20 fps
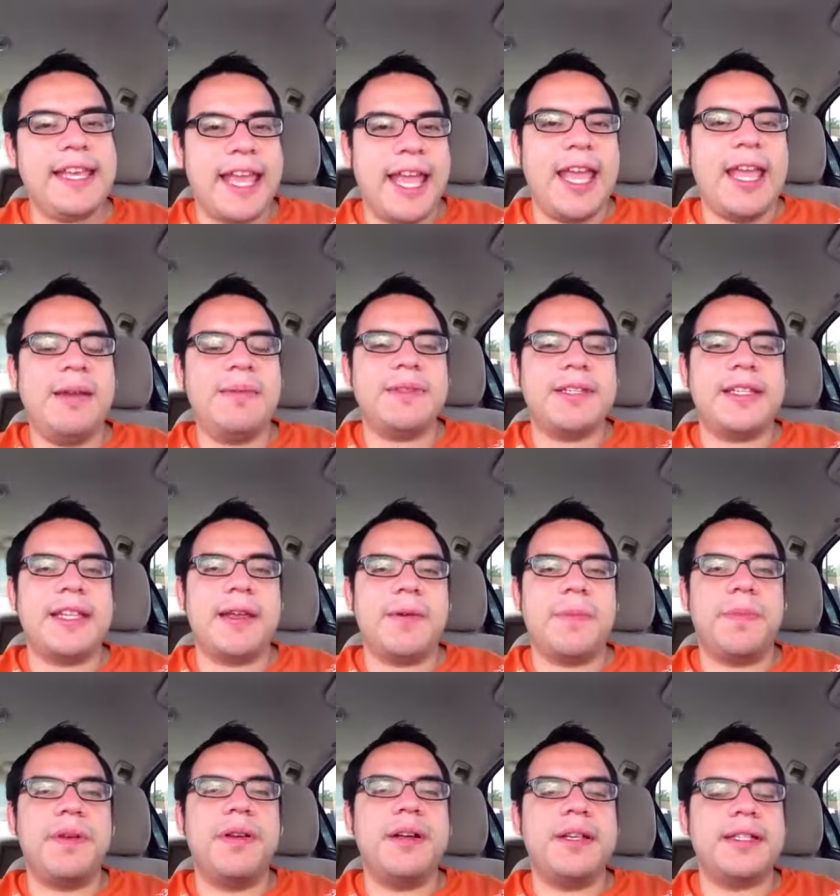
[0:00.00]
games that they
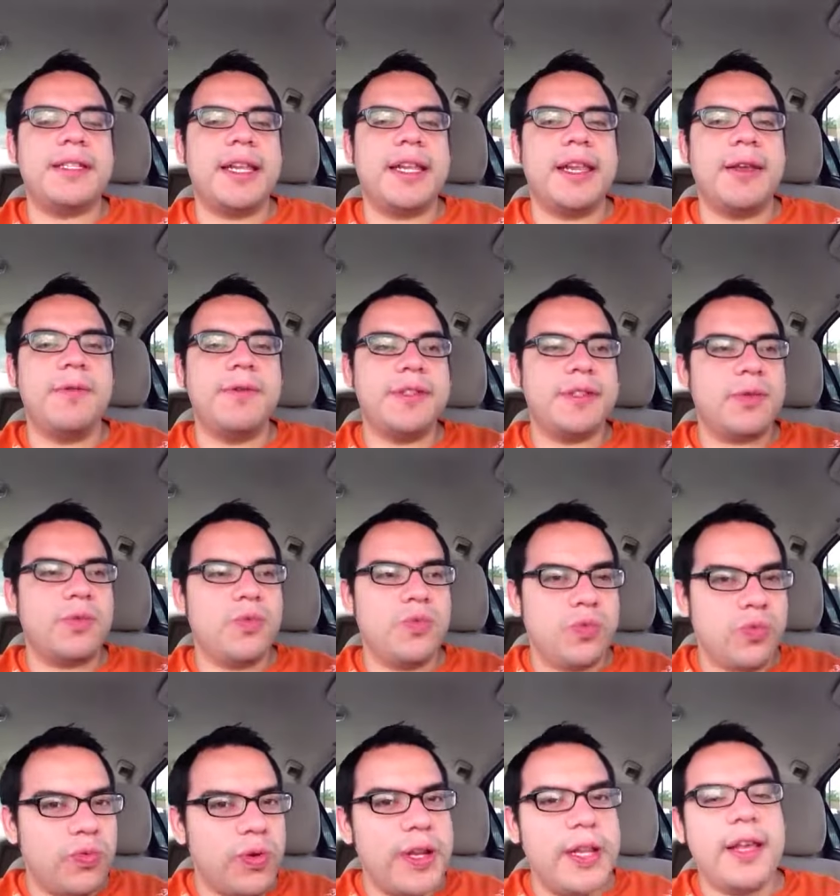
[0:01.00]
pushed, and it was
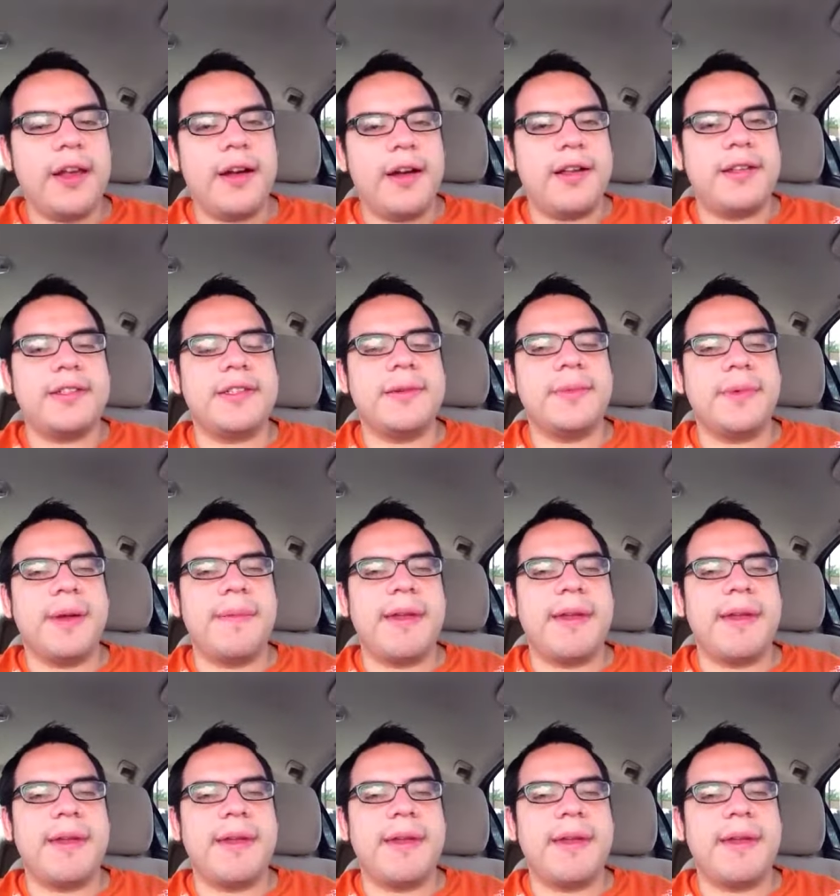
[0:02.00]
really awesome.